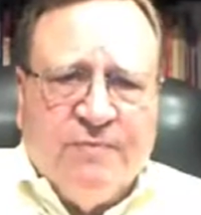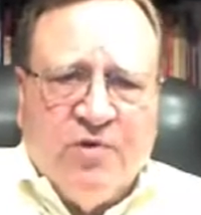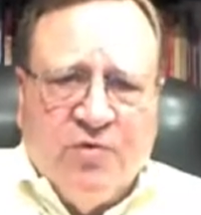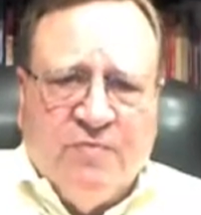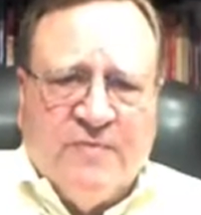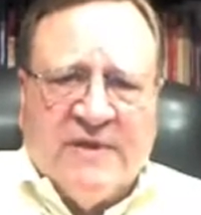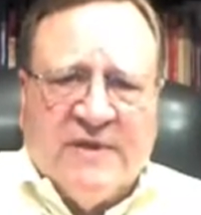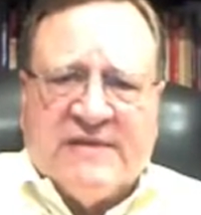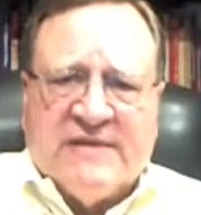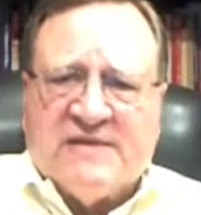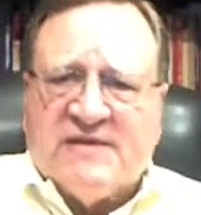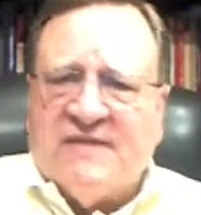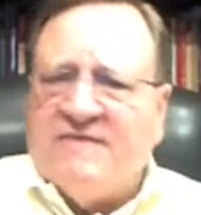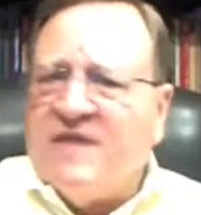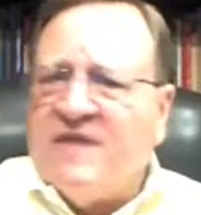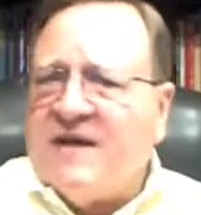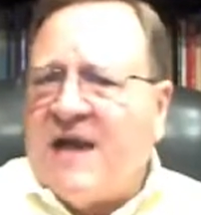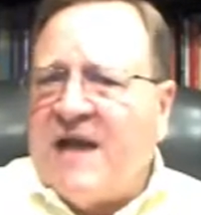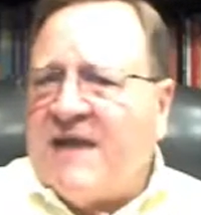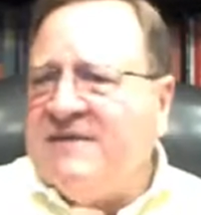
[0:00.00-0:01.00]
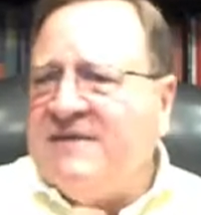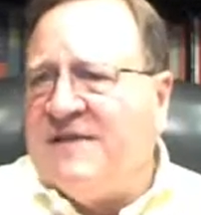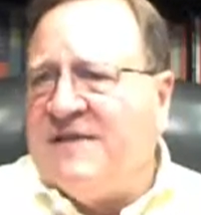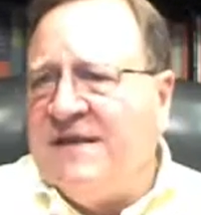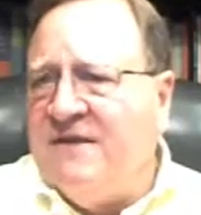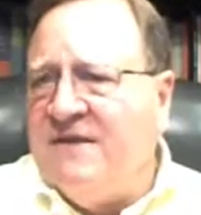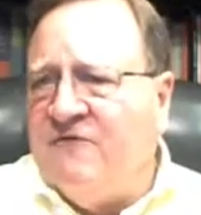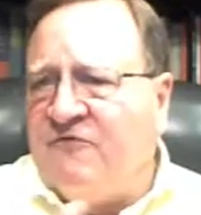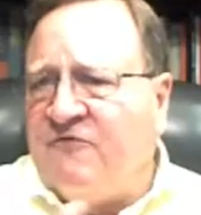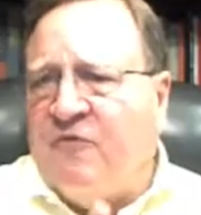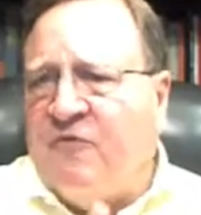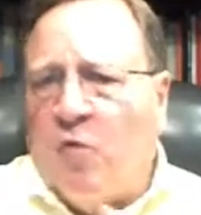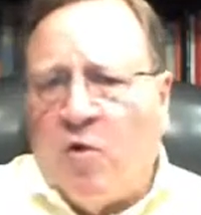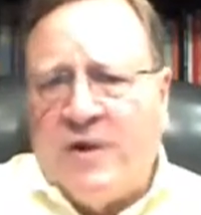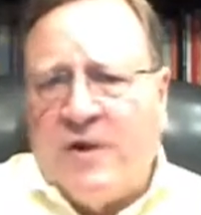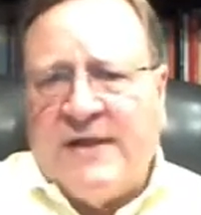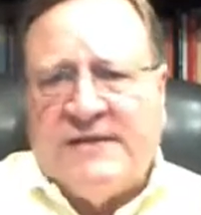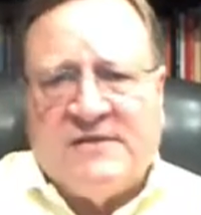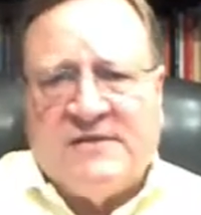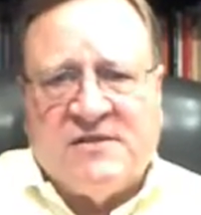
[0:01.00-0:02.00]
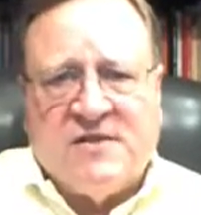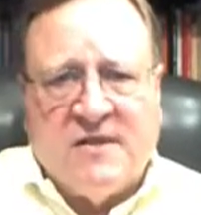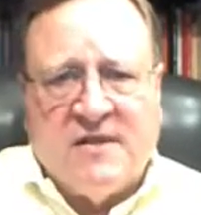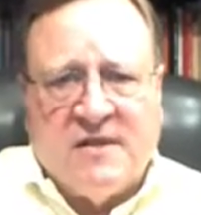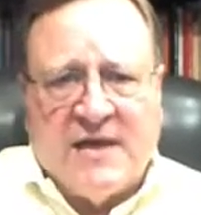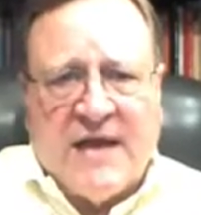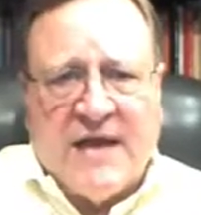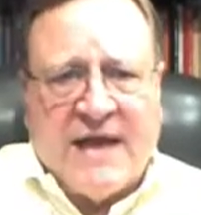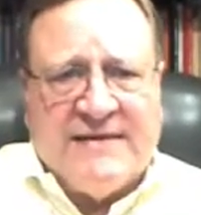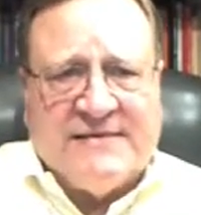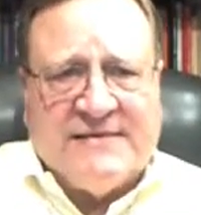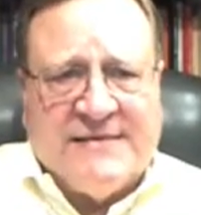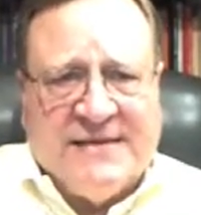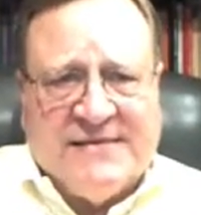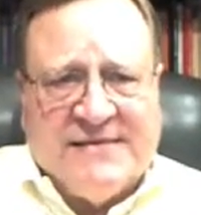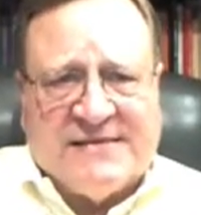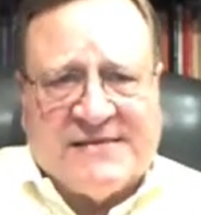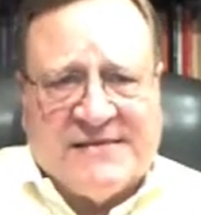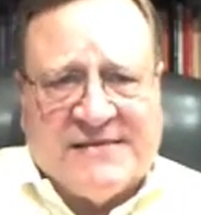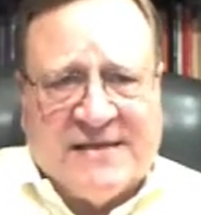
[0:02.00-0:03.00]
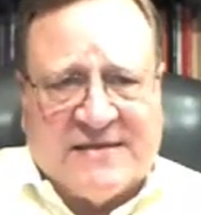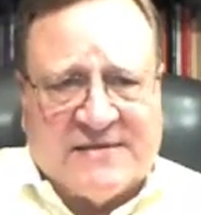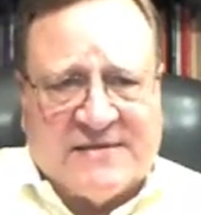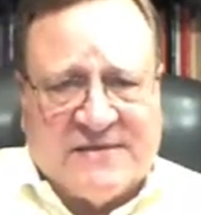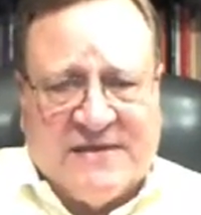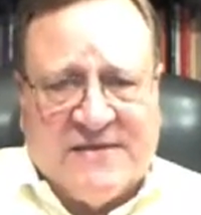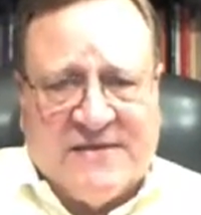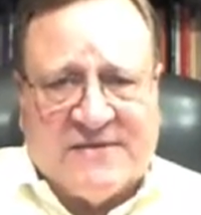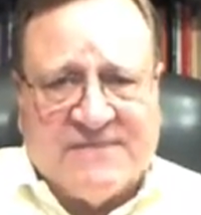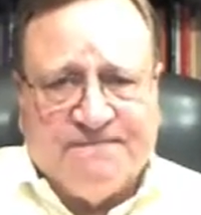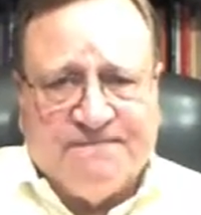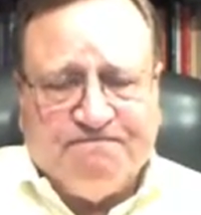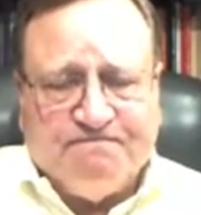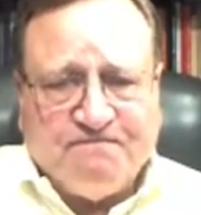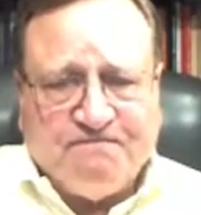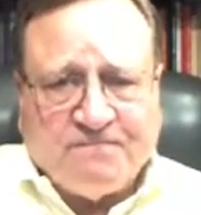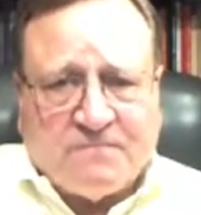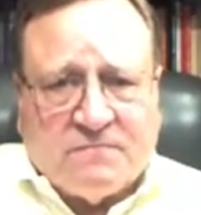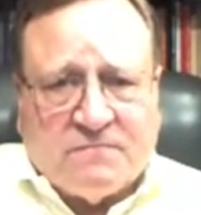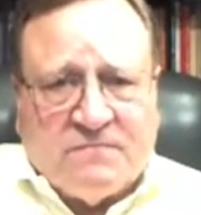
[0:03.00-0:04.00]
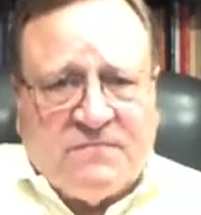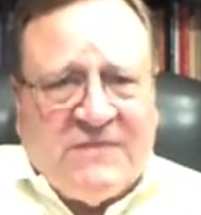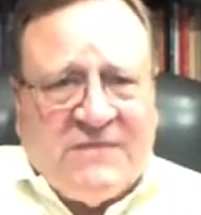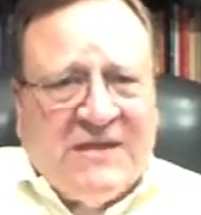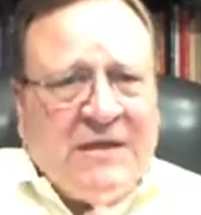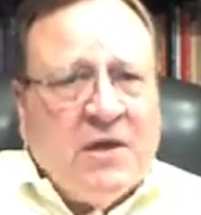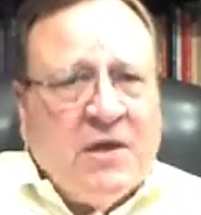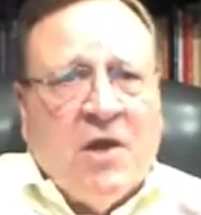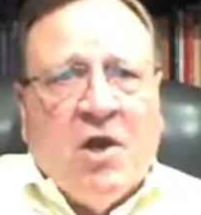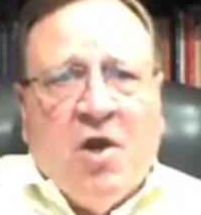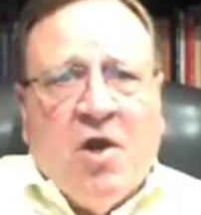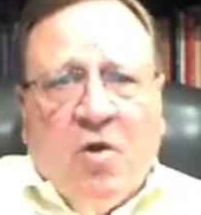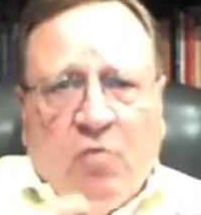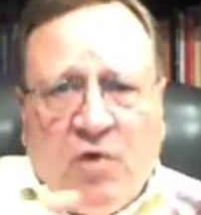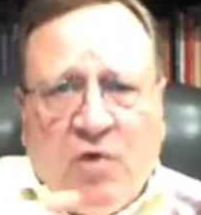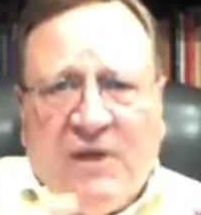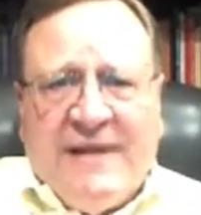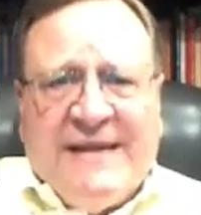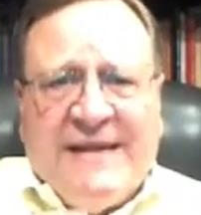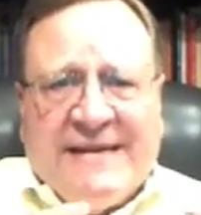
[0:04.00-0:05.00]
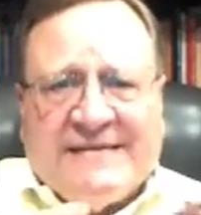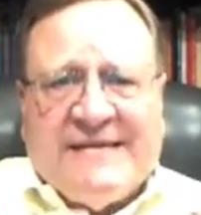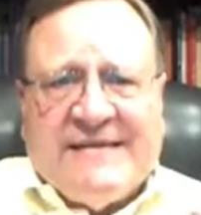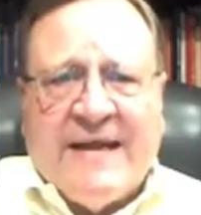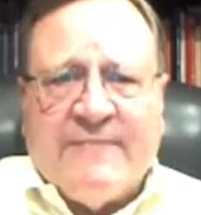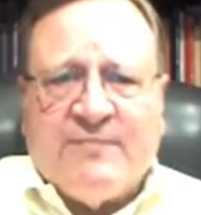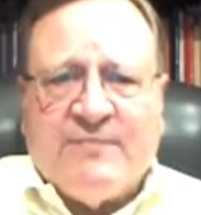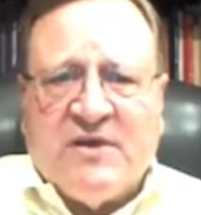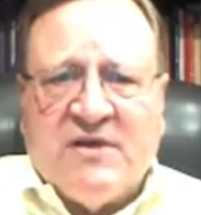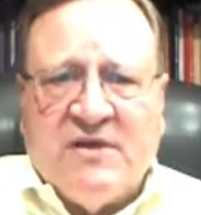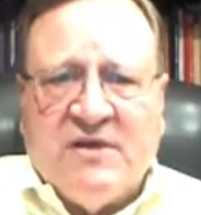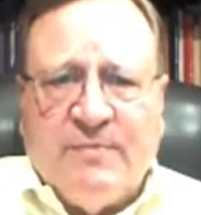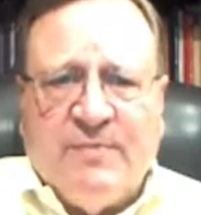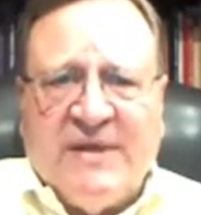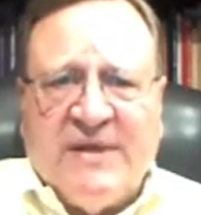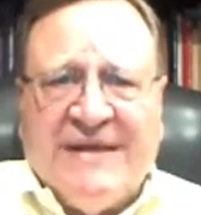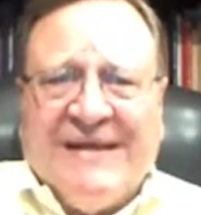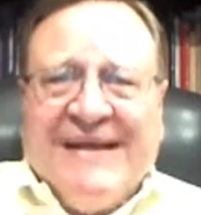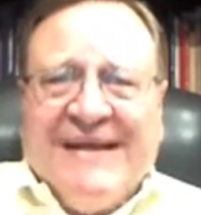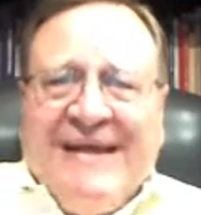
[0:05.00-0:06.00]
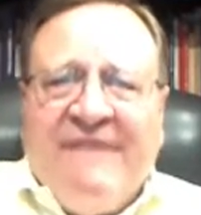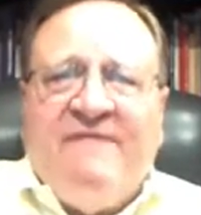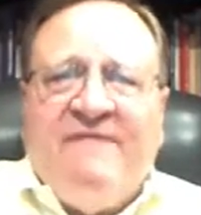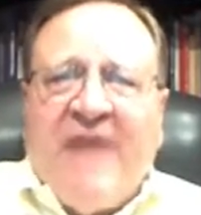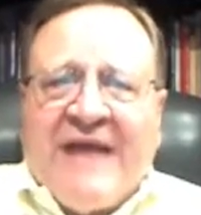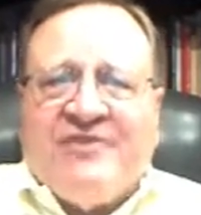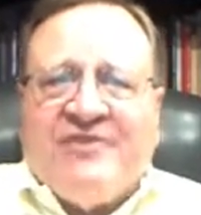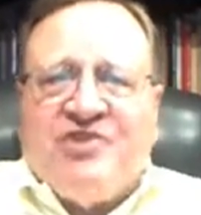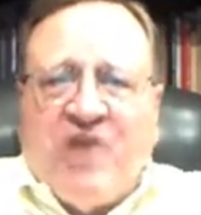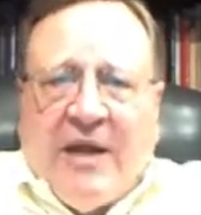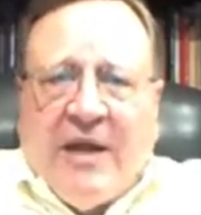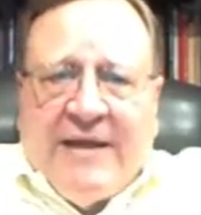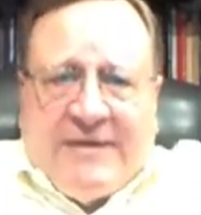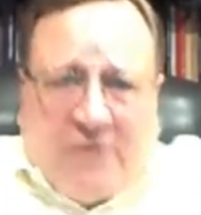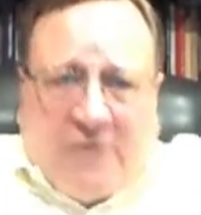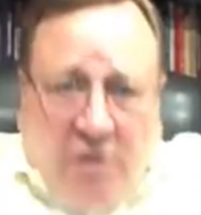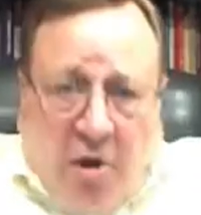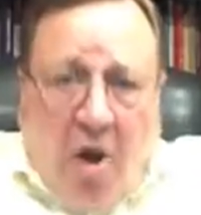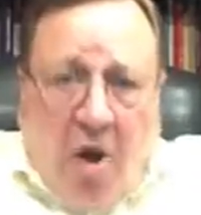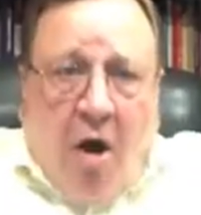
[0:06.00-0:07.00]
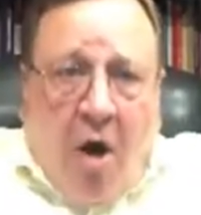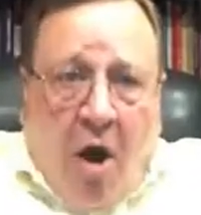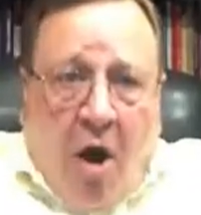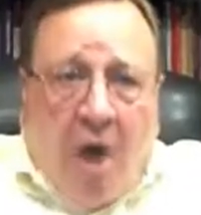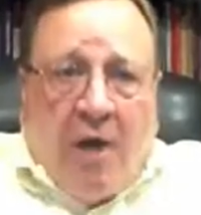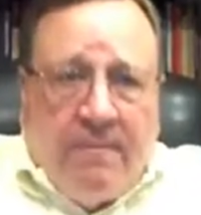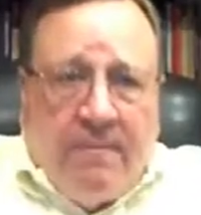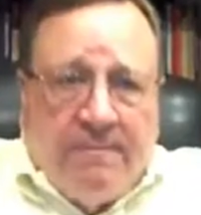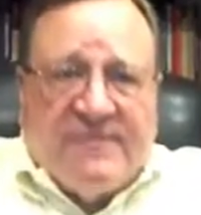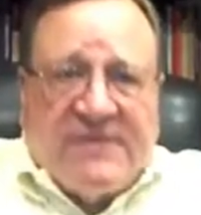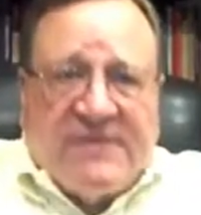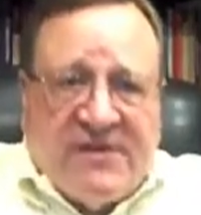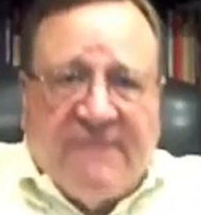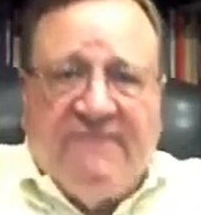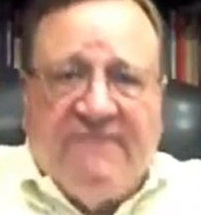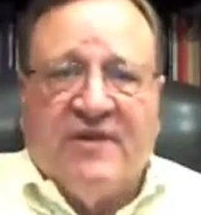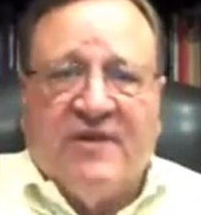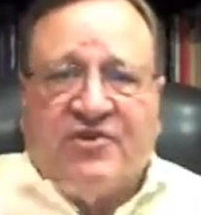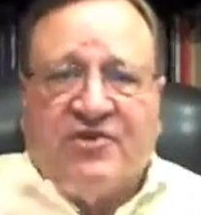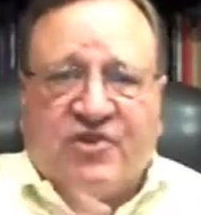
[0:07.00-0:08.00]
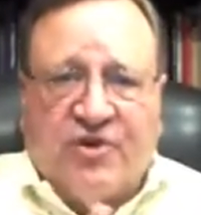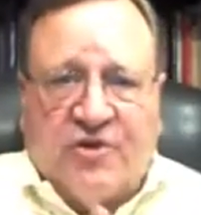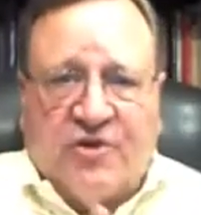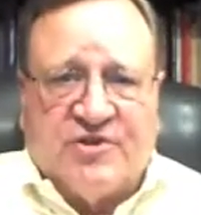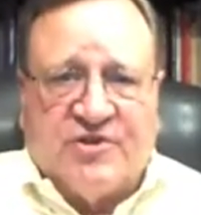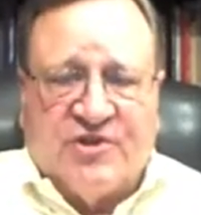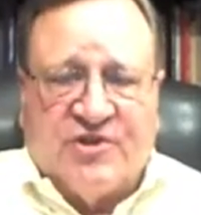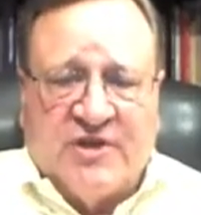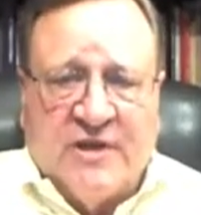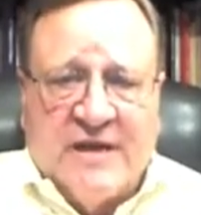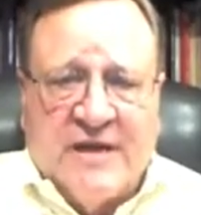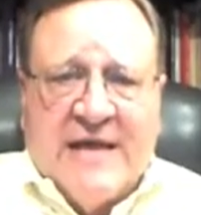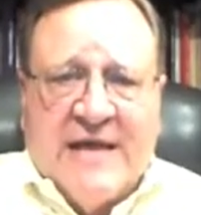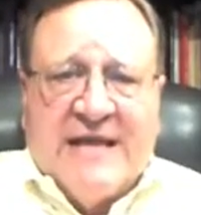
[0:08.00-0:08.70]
movements of the 1940s to the 1960s really attempted to be evangelical arms of the church.